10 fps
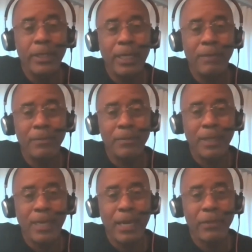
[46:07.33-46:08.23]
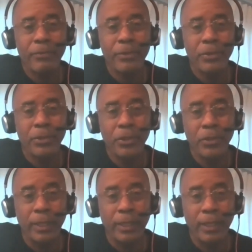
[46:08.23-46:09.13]
named Catherine de
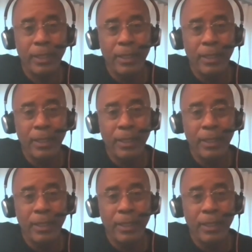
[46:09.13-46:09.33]
Huick.